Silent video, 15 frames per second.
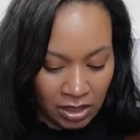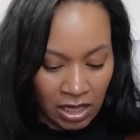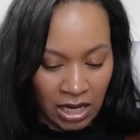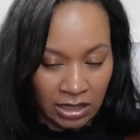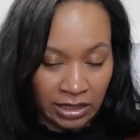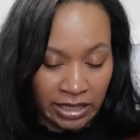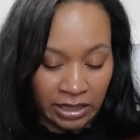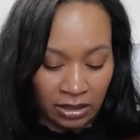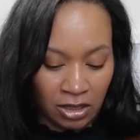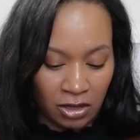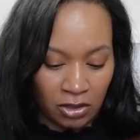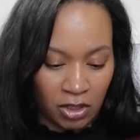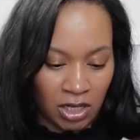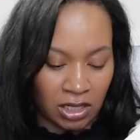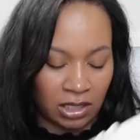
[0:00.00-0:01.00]
like long
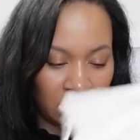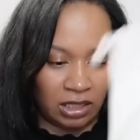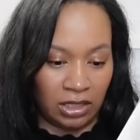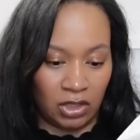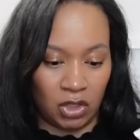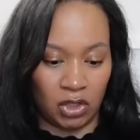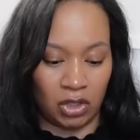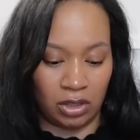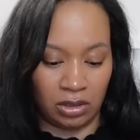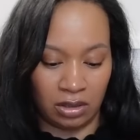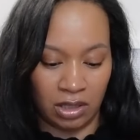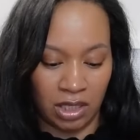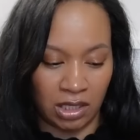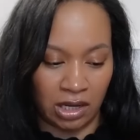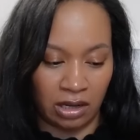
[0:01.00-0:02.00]
cross stitch,
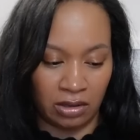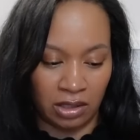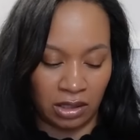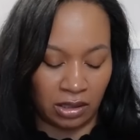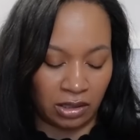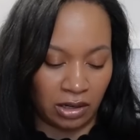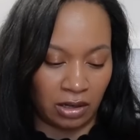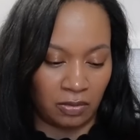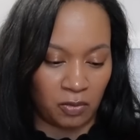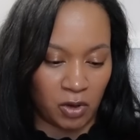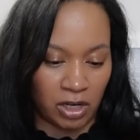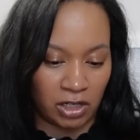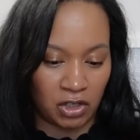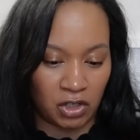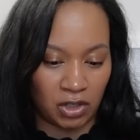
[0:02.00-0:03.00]
because I'll sit there and
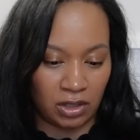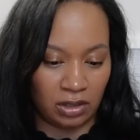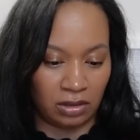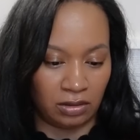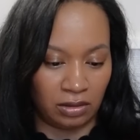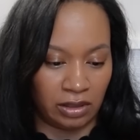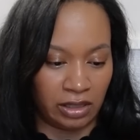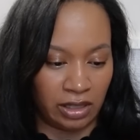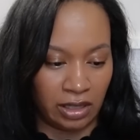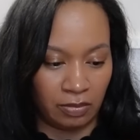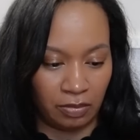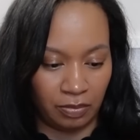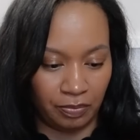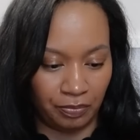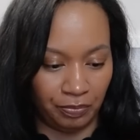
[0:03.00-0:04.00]
watch and look up
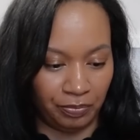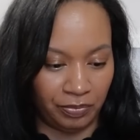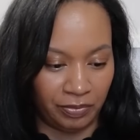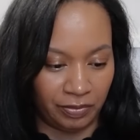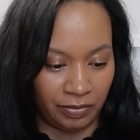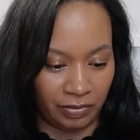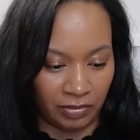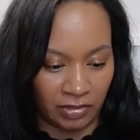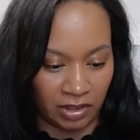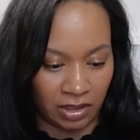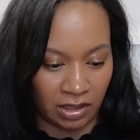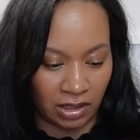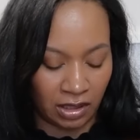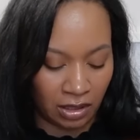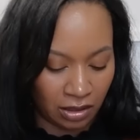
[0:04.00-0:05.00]
and
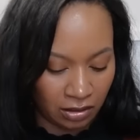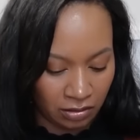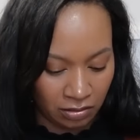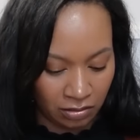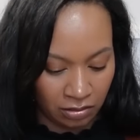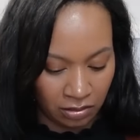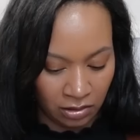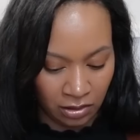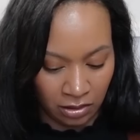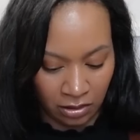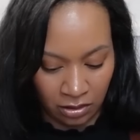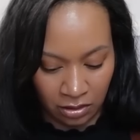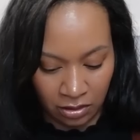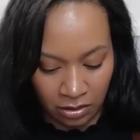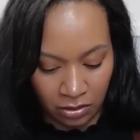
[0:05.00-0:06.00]
see
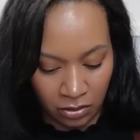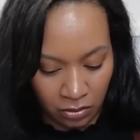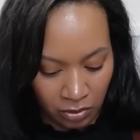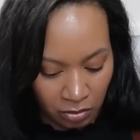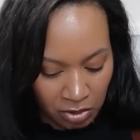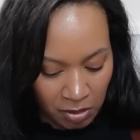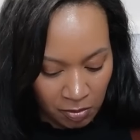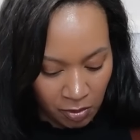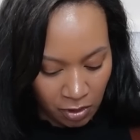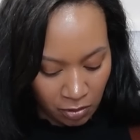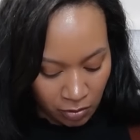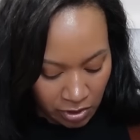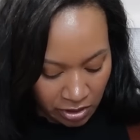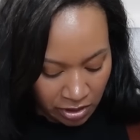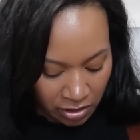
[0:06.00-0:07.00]
what people are
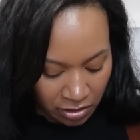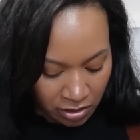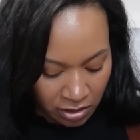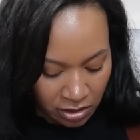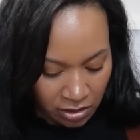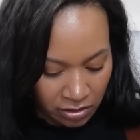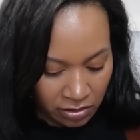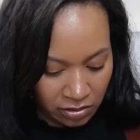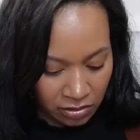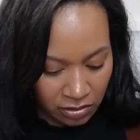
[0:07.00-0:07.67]
working on.